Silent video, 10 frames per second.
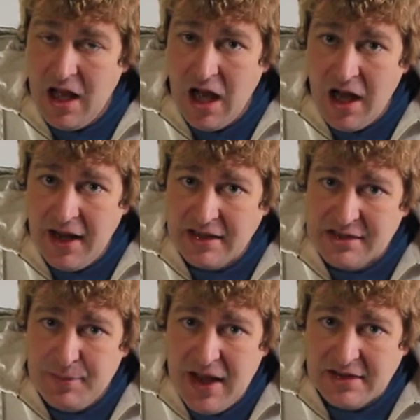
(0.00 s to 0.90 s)

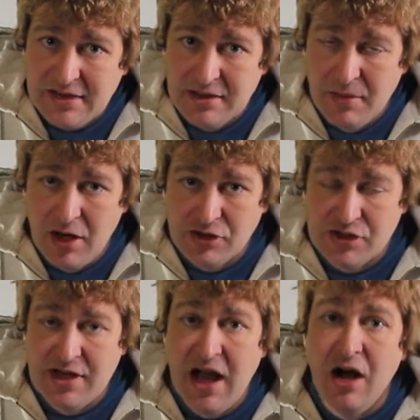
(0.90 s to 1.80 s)
Unexpected
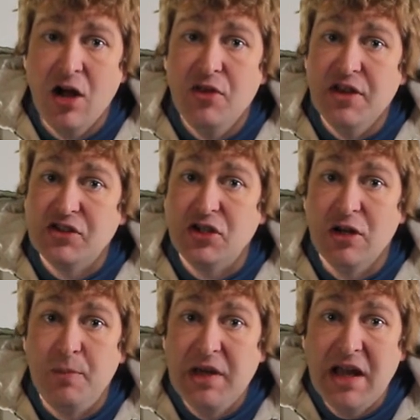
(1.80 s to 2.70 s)
emotion. Now, this
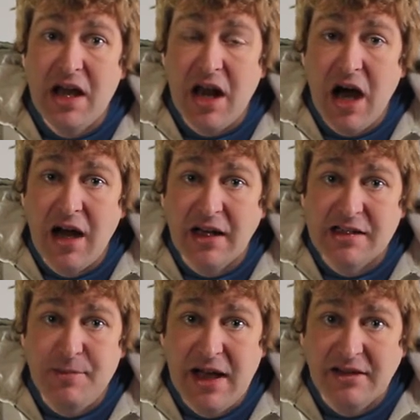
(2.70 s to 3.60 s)
could be an
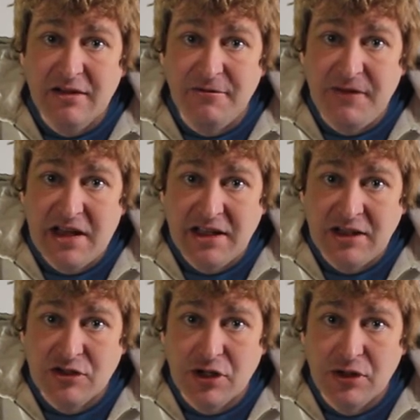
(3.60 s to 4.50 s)
unexpected
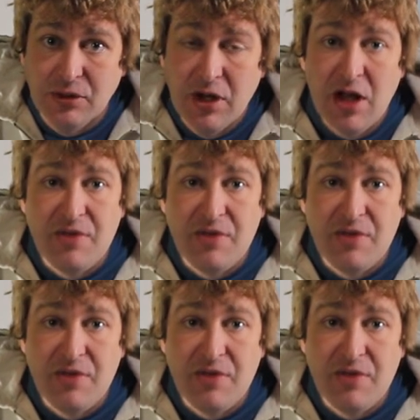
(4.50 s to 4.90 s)
feeling too.